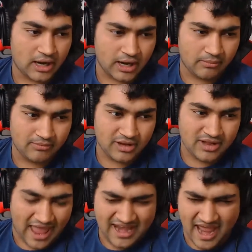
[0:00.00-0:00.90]
And
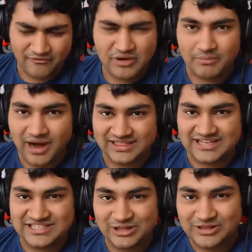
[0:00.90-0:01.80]
every month
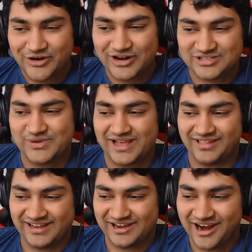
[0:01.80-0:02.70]
I still notice we
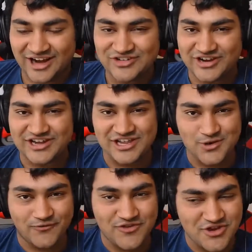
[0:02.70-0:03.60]
get like 100
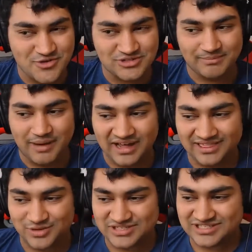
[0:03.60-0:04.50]
new views a
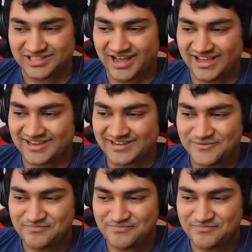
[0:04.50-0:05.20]
month, which is like